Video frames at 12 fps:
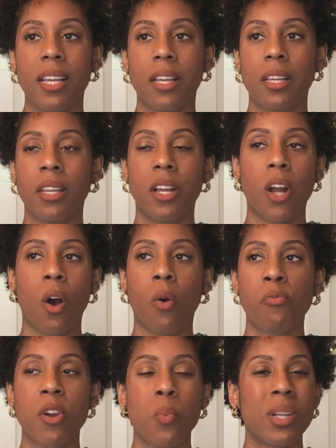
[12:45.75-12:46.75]
You know,
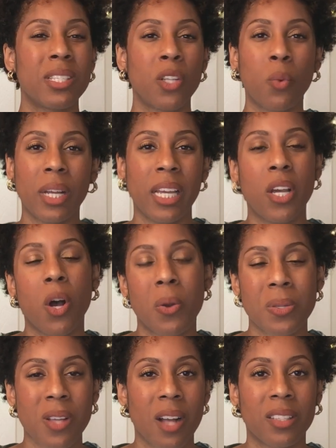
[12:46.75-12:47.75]
there was no
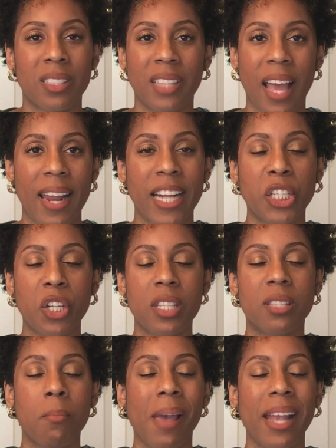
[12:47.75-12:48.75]
egos on set. It just
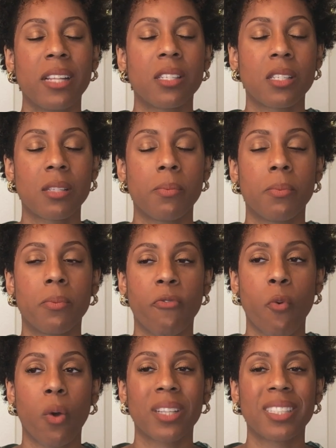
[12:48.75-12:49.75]
made
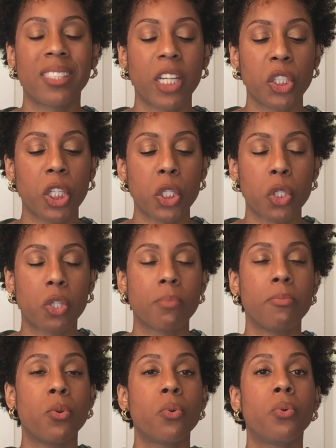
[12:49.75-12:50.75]
for such a
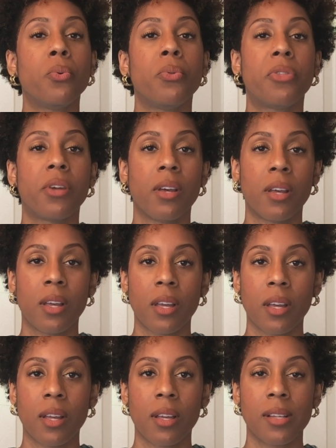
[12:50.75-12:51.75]
smooth
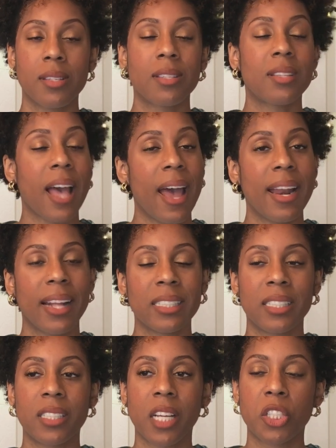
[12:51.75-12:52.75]
set and
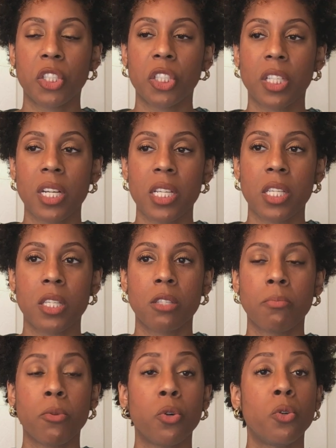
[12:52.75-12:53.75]
such a
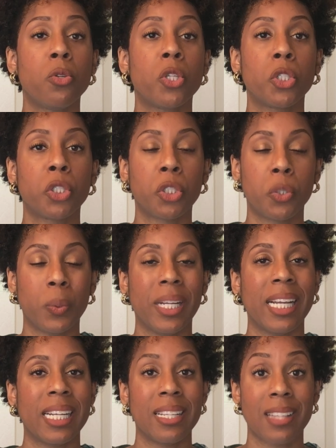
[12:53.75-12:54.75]
smooth
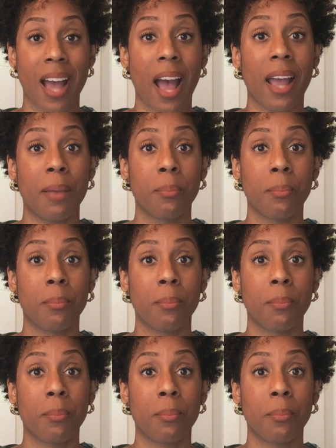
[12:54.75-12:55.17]
shooting time.